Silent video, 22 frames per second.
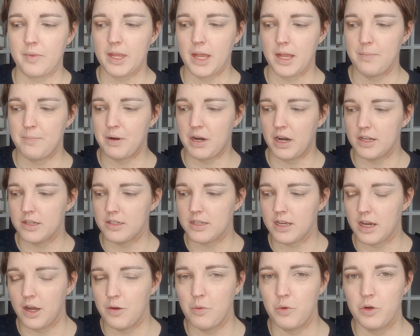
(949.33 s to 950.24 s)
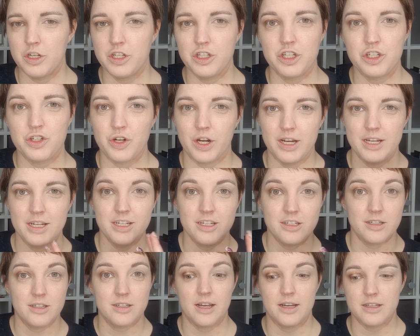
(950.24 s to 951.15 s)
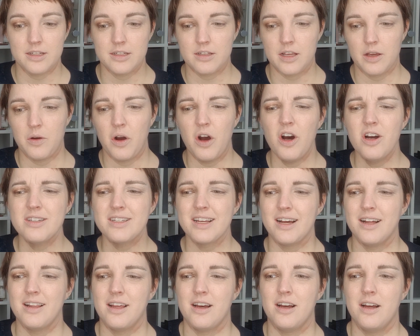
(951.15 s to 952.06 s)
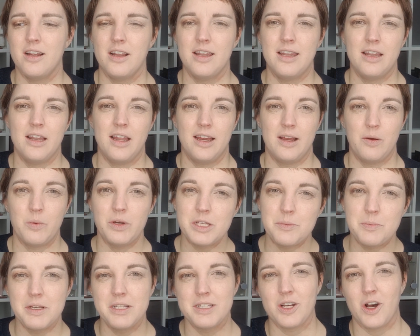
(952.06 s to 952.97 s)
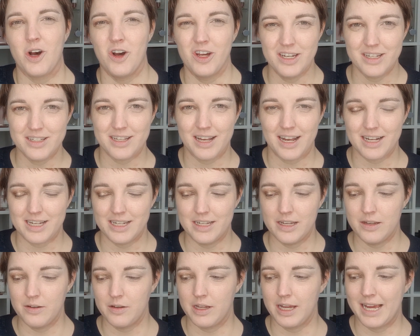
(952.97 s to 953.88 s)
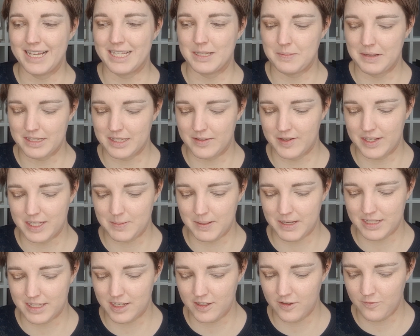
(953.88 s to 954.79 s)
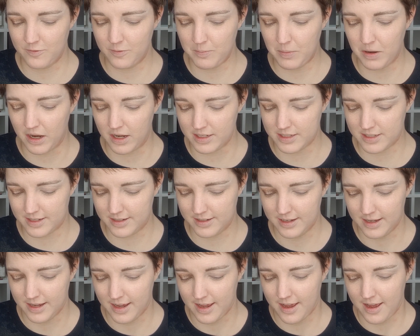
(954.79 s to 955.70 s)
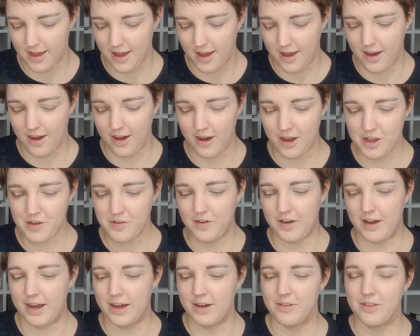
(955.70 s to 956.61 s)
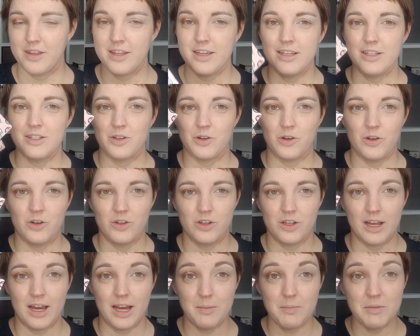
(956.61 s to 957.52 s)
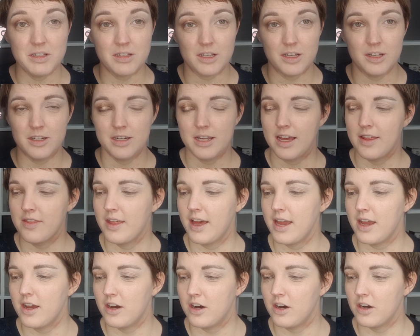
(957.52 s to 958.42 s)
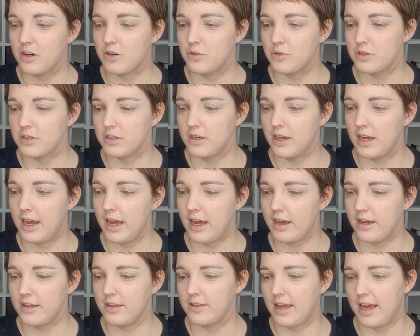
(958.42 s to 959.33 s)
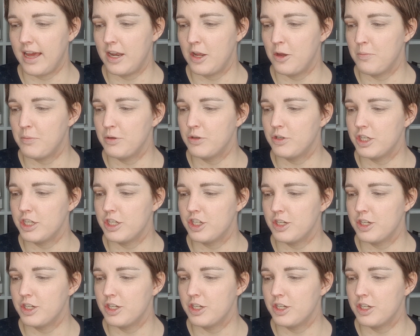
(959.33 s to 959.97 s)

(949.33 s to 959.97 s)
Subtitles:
But I wanted to try, like, so Ardell, like, wispies aren't exactly expensive, but I found these on Amazon and they are called Hello Beauty